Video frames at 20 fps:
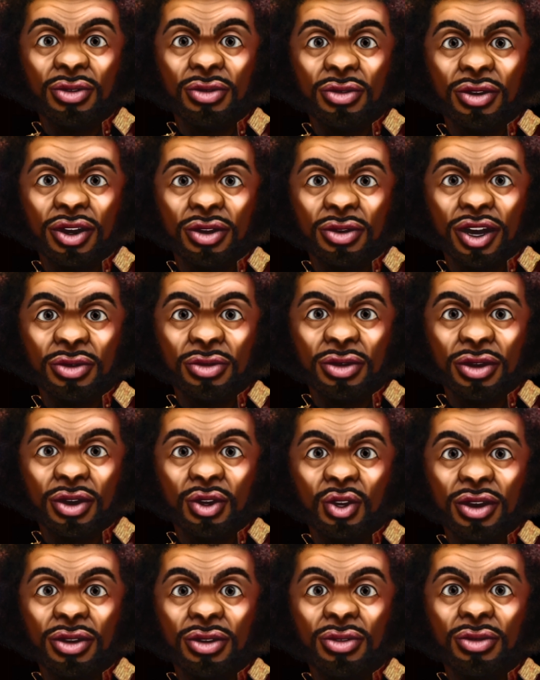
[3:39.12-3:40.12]
The
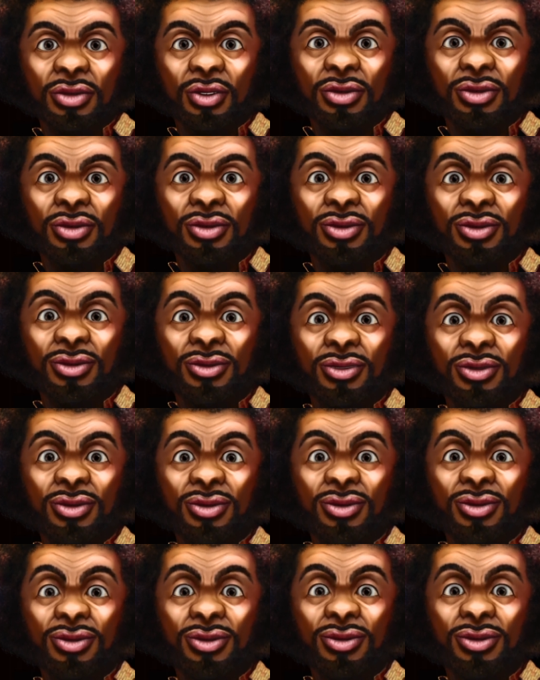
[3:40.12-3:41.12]
conflict.
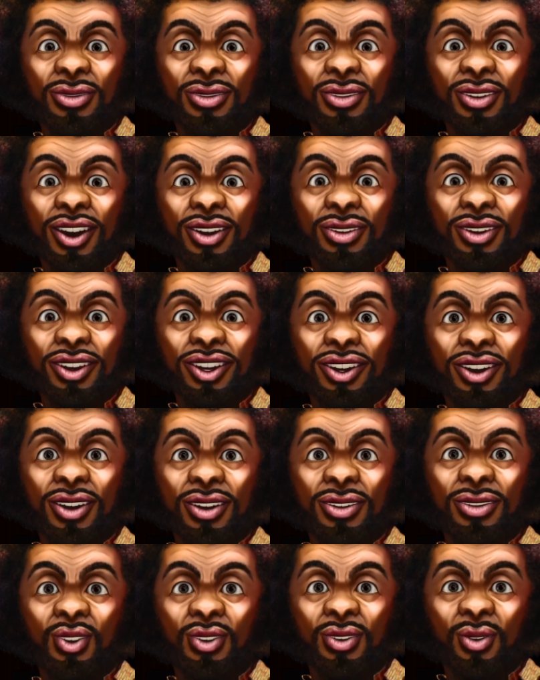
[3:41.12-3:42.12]
Every
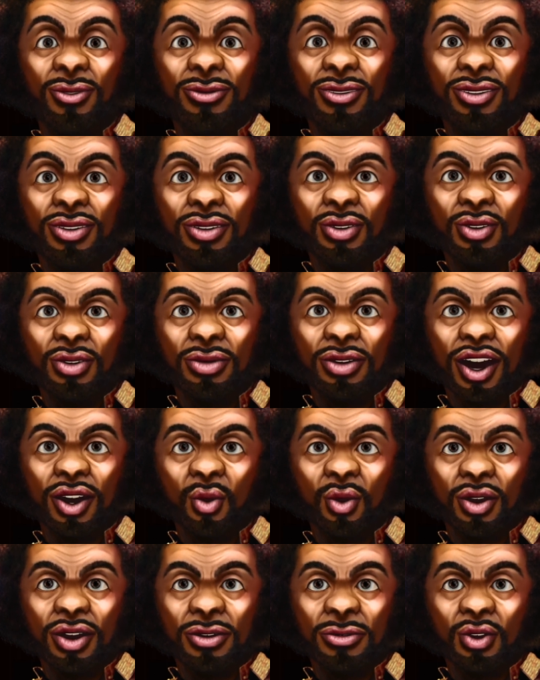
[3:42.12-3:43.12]
sex story, like
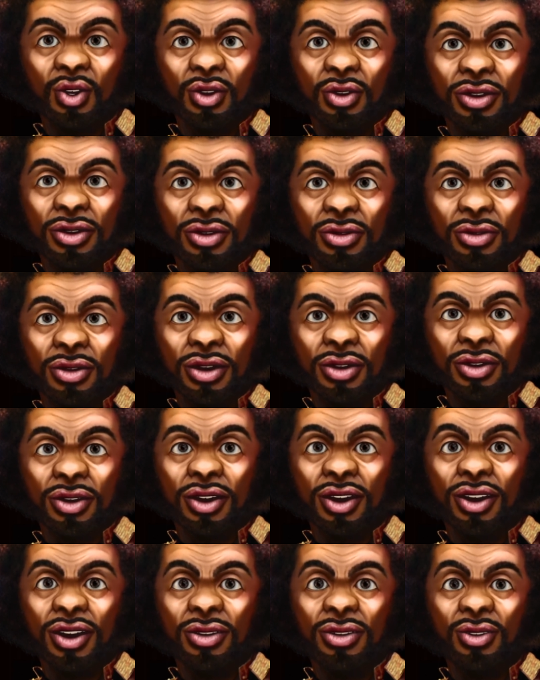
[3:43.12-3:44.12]
any other story, has a
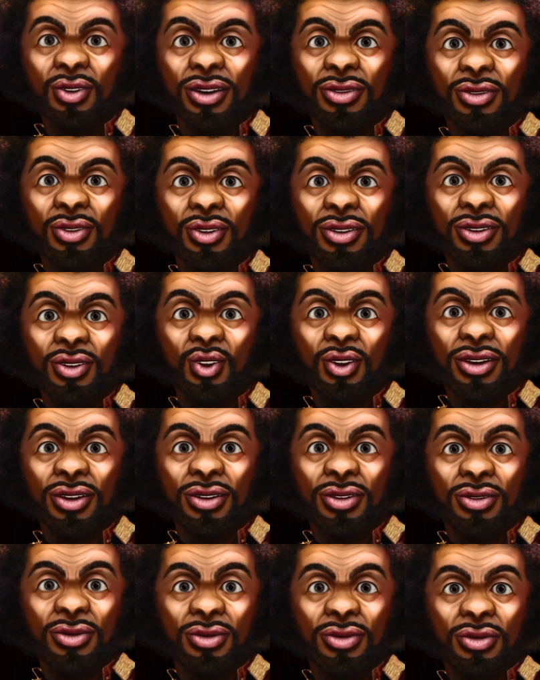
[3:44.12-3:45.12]
conflict to
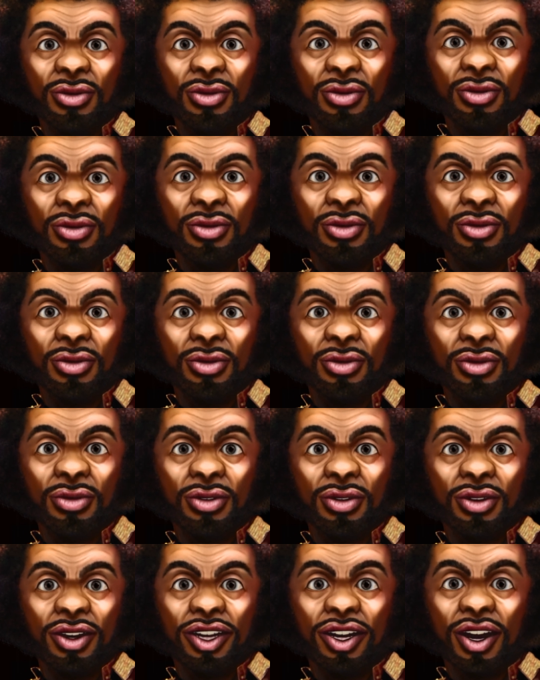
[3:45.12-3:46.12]
resolve.
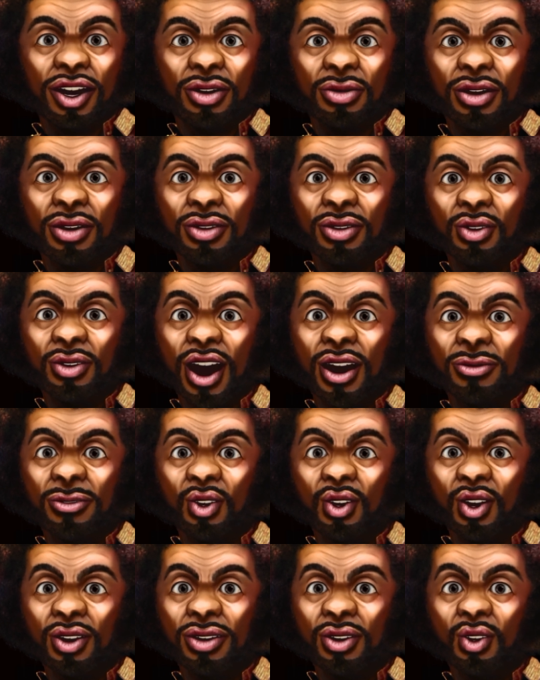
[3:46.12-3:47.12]
The sexual plot
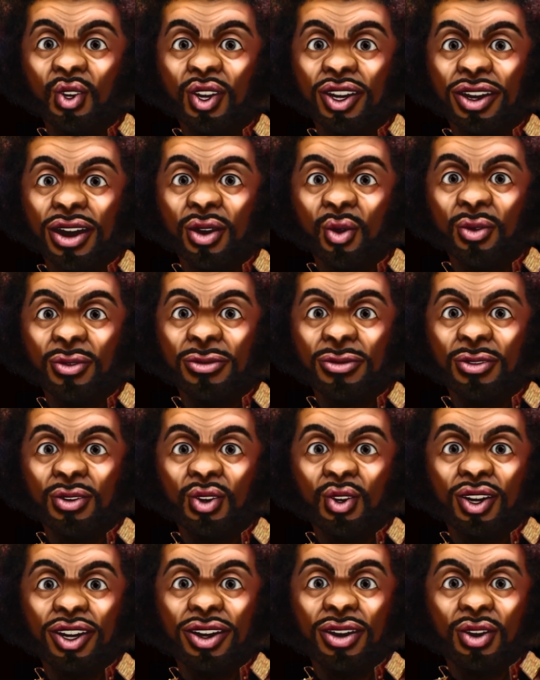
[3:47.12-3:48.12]
should be centered on the
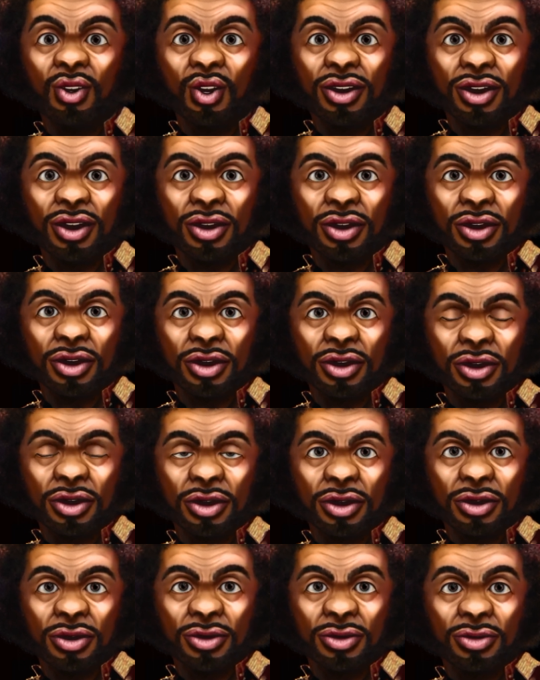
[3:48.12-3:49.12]
sexual or
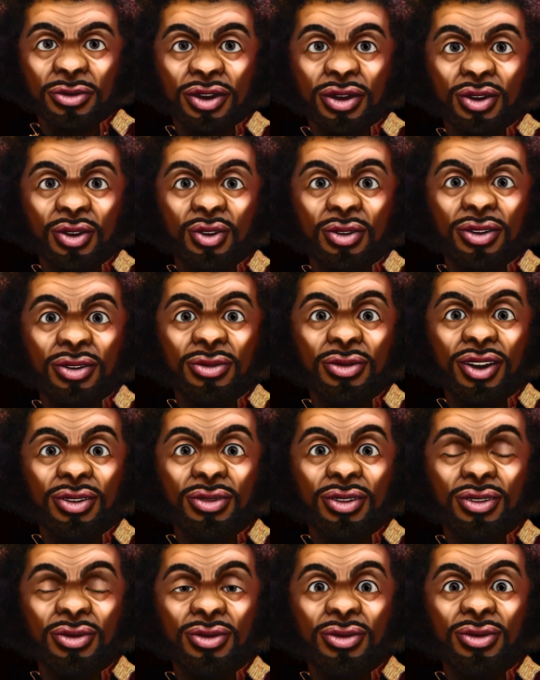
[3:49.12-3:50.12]
moral conflict
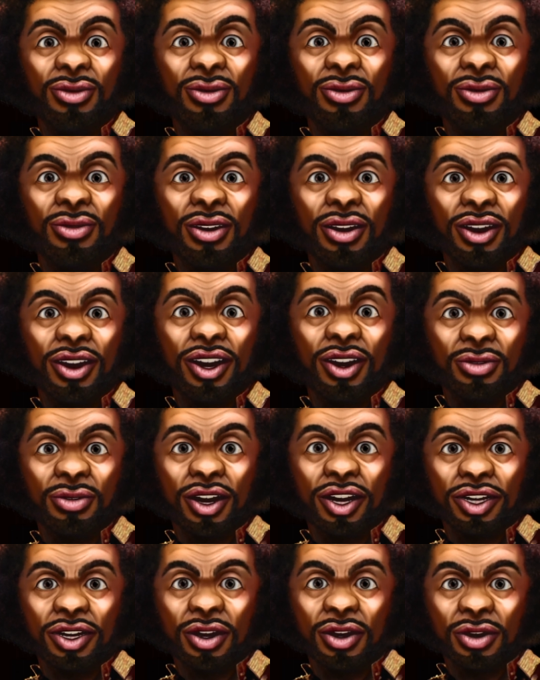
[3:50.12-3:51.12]
and the
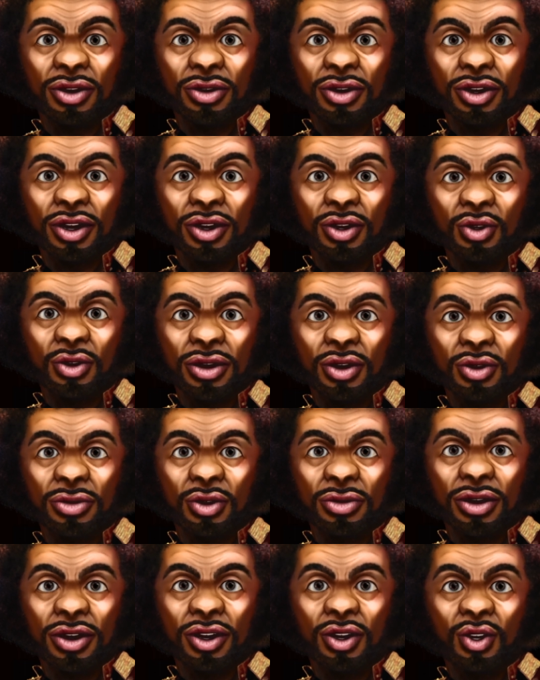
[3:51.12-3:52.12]
methods that the characters
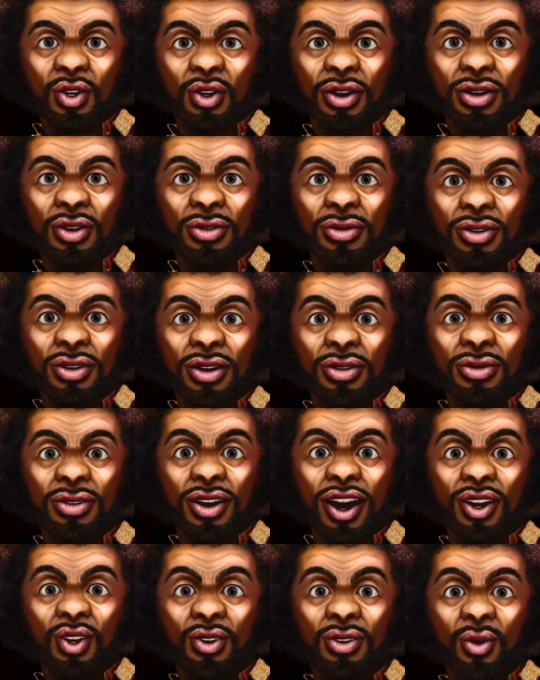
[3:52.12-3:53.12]
try to or
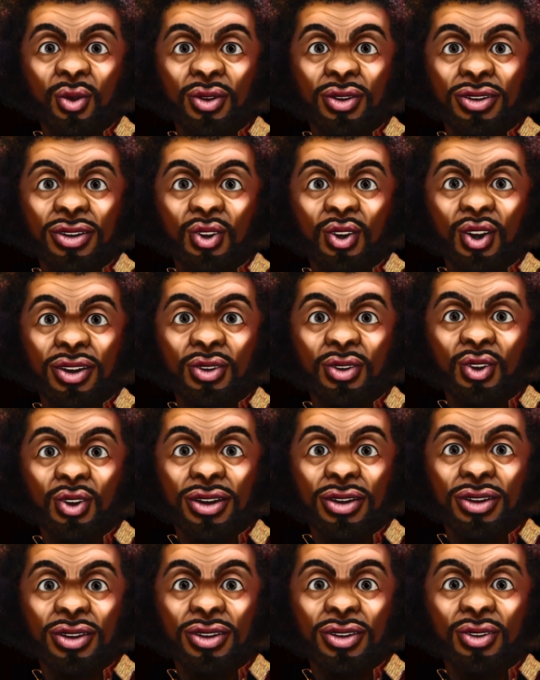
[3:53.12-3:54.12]
actually use to
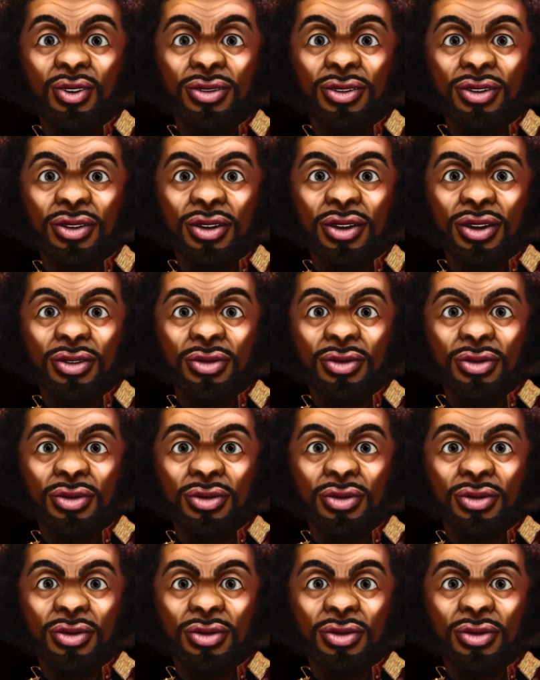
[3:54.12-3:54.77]
resolve the problem.